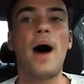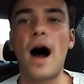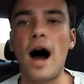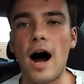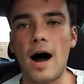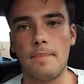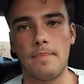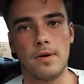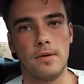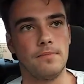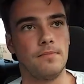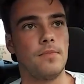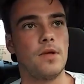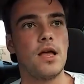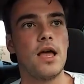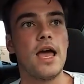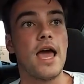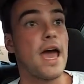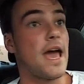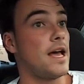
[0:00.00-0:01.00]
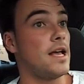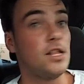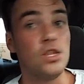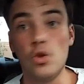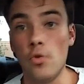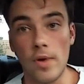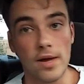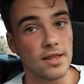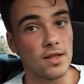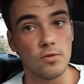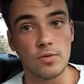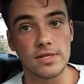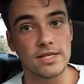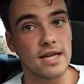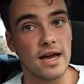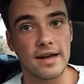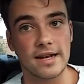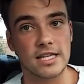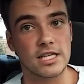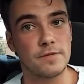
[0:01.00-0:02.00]
pop them. New England was
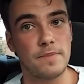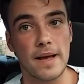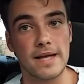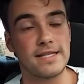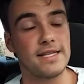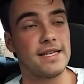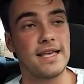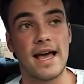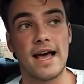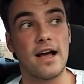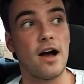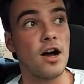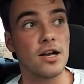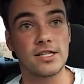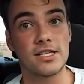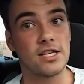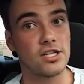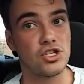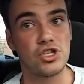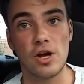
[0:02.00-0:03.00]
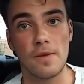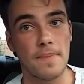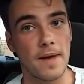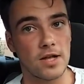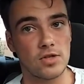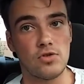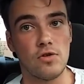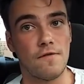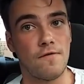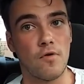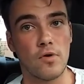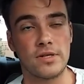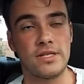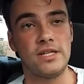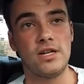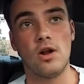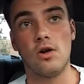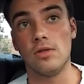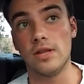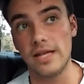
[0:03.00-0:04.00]
not expecting us to jump out to a
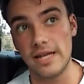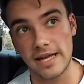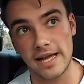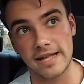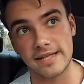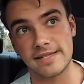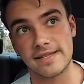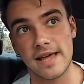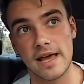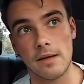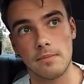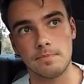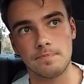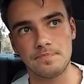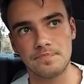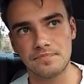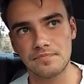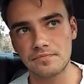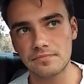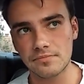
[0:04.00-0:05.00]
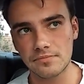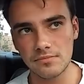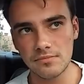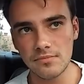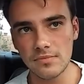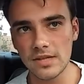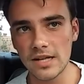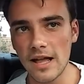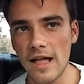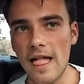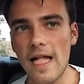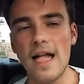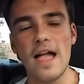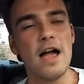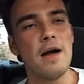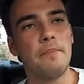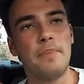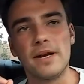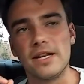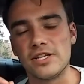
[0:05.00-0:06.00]
14-0 lead against them.
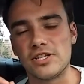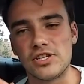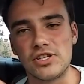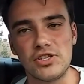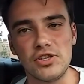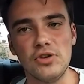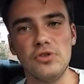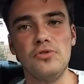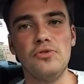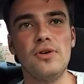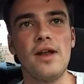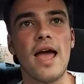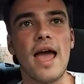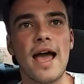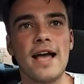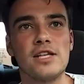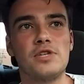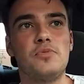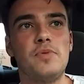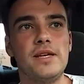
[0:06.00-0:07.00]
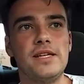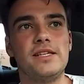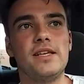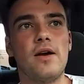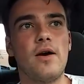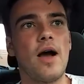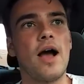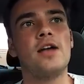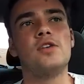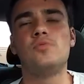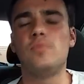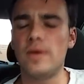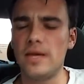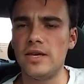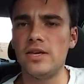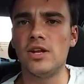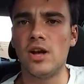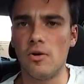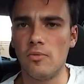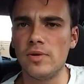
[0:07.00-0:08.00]
But as soon as
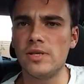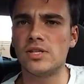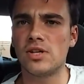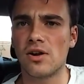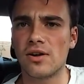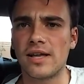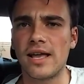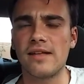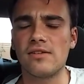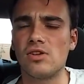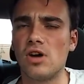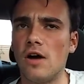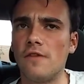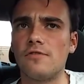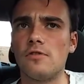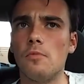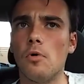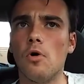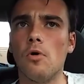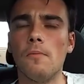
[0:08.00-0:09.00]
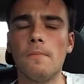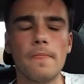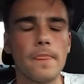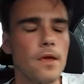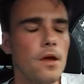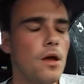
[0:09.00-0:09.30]
we start getting comfortable,